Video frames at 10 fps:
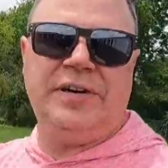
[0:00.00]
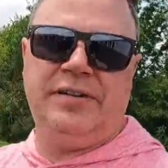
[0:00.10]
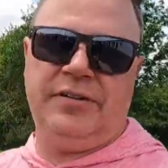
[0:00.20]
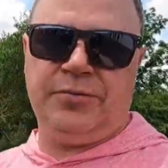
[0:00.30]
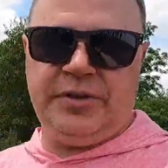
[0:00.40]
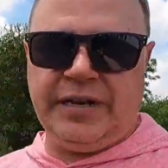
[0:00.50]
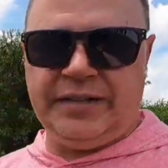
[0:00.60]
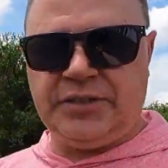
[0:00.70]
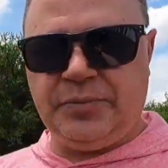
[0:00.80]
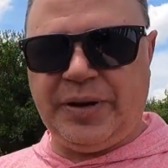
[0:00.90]
into this
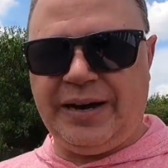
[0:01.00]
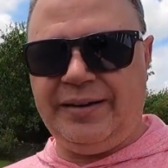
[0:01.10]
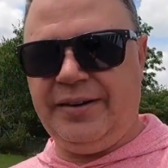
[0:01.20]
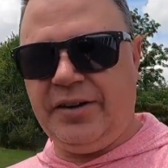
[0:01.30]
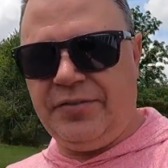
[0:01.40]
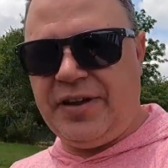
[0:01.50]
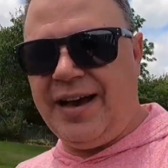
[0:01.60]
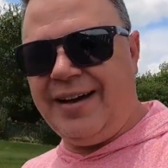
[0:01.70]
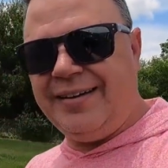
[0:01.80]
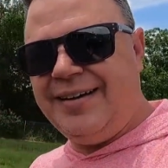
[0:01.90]
retention pond here I've
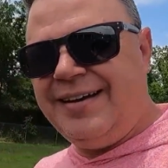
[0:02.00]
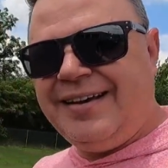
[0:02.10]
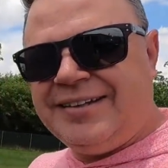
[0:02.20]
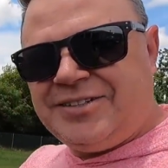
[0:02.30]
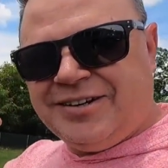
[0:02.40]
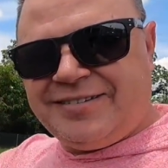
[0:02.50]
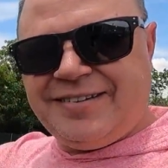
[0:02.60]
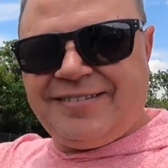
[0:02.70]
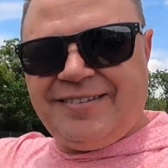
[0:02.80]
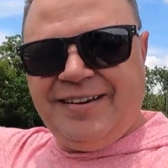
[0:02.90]
got, just
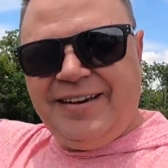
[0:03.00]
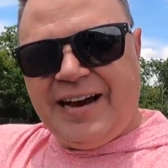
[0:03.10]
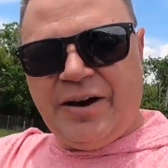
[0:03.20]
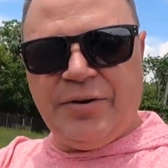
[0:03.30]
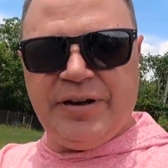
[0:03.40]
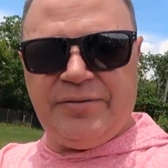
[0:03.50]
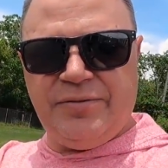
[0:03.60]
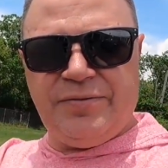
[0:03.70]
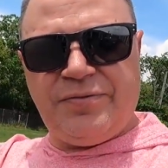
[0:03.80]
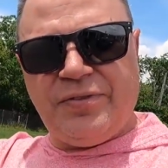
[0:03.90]
to see how it
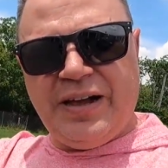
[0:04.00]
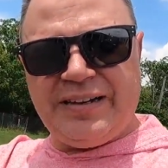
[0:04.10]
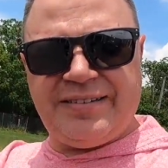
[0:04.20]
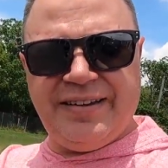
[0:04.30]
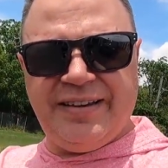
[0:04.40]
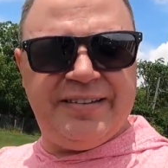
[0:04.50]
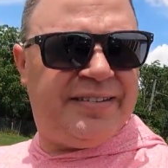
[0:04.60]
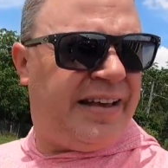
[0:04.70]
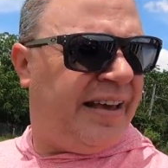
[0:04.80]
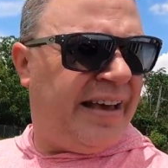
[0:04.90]
flexes
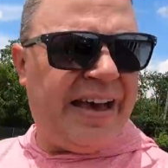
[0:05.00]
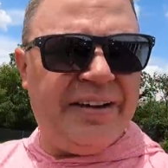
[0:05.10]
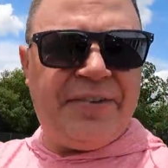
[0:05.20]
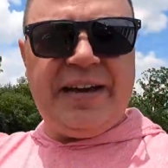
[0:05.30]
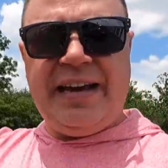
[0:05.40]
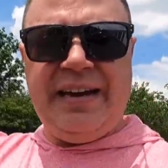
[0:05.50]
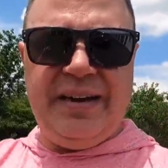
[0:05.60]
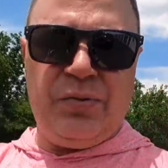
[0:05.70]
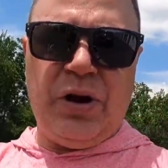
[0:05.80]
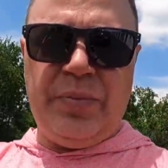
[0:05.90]
and if I get
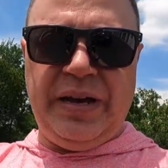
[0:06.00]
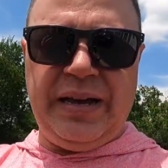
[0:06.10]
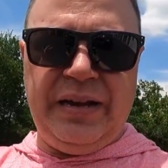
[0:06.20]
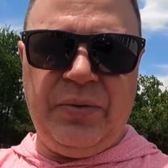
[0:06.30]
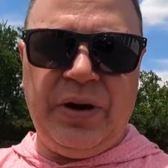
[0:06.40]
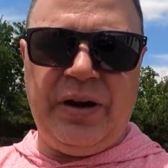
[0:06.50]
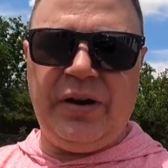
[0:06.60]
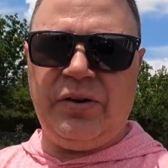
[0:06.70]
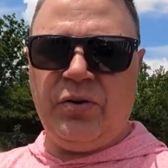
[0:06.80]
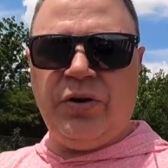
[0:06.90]
any rubbing
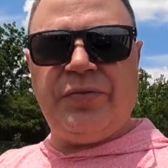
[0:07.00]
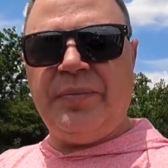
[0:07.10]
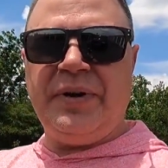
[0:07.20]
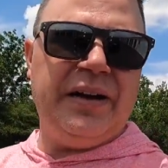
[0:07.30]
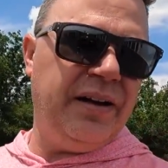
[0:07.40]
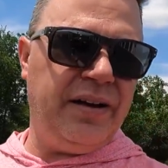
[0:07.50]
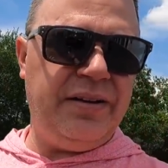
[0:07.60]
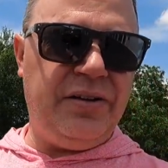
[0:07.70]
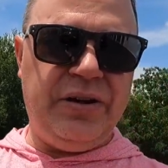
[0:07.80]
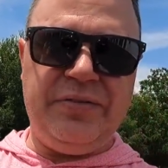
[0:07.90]
anywhere, or if I'm gonna,
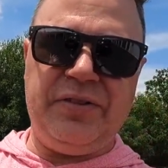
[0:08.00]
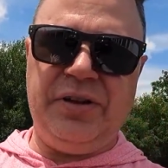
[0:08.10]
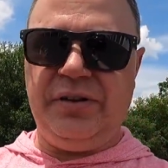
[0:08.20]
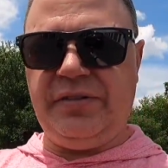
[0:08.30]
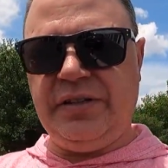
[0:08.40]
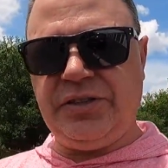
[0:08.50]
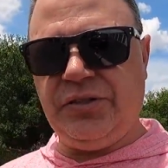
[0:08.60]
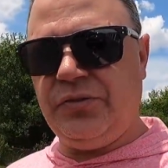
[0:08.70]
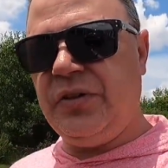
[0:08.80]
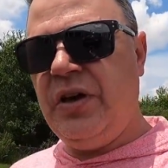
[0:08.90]
you know, have clearance
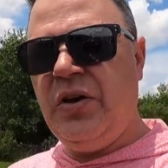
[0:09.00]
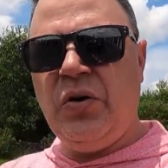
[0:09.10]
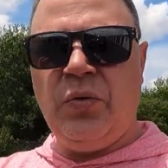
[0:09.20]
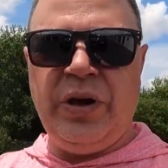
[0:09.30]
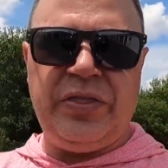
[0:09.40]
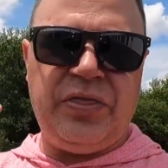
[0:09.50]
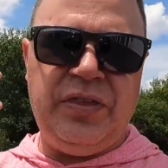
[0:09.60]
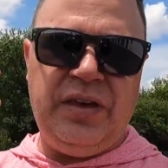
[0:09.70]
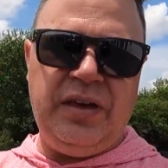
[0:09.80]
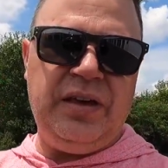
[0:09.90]
issues with
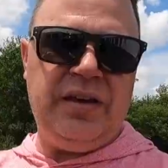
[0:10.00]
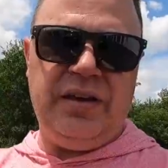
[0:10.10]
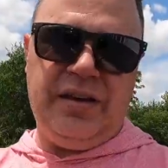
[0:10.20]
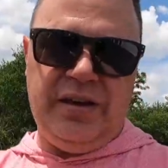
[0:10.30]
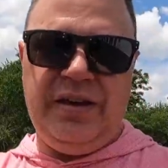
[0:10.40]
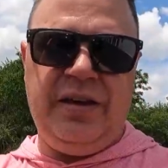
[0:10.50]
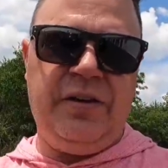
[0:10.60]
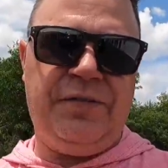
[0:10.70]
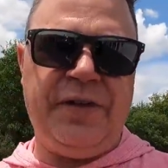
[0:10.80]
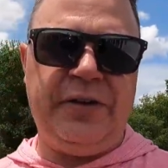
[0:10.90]
the
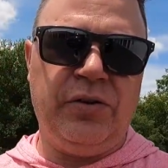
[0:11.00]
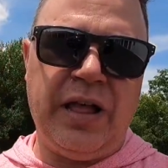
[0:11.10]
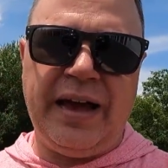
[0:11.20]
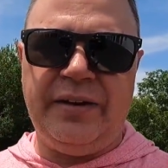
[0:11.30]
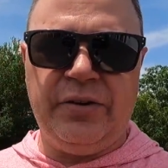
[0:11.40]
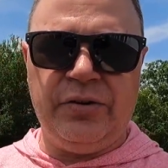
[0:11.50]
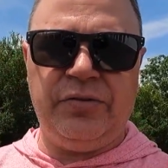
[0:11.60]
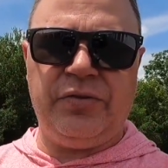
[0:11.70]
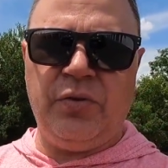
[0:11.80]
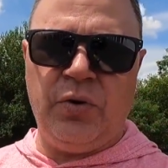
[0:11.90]
inner fender
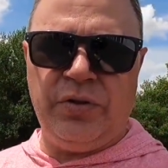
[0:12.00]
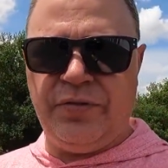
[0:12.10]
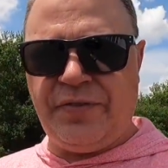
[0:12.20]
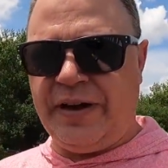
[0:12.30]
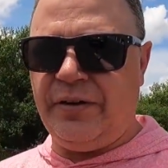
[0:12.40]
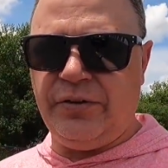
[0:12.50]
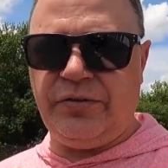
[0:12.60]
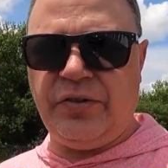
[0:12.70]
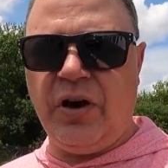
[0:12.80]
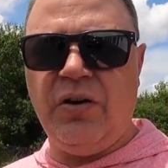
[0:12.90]
liners or the fenders.
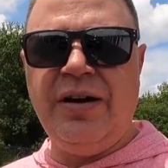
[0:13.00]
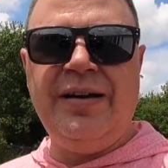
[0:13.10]
So